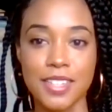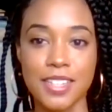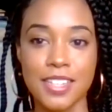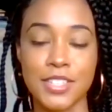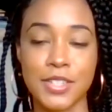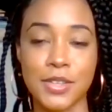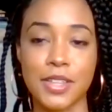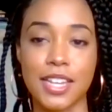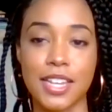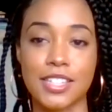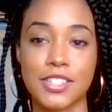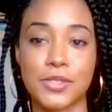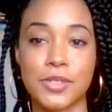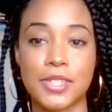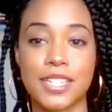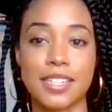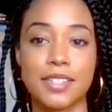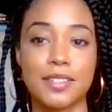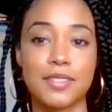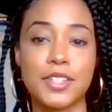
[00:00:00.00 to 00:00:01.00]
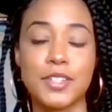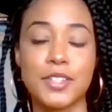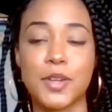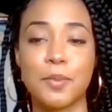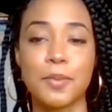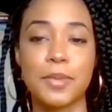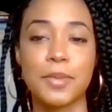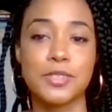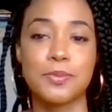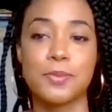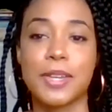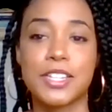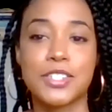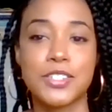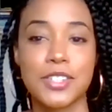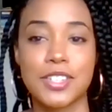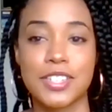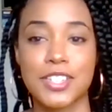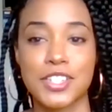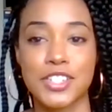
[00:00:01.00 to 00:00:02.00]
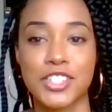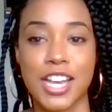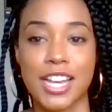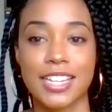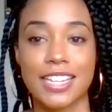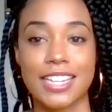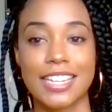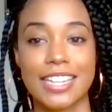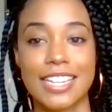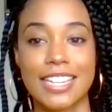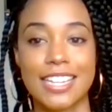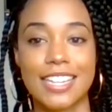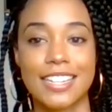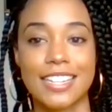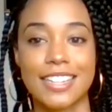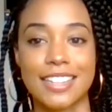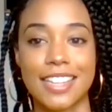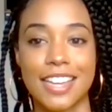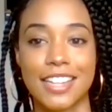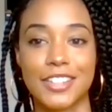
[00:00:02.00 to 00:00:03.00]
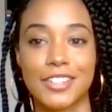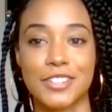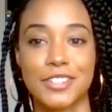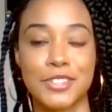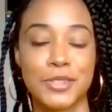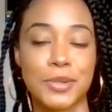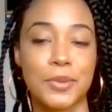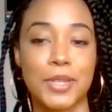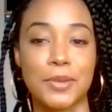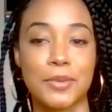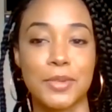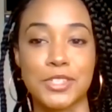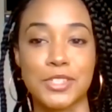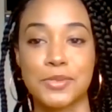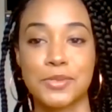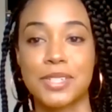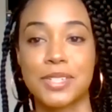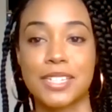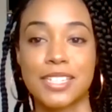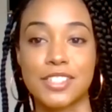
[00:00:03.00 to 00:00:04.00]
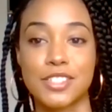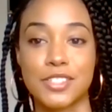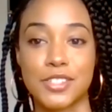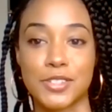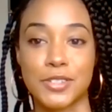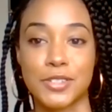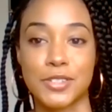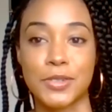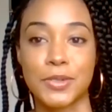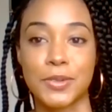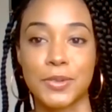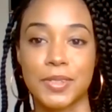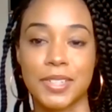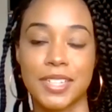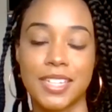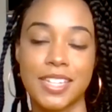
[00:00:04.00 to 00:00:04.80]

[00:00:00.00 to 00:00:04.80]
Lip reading: so that you can, make sure that you're checking in and that you're doing what you need to do,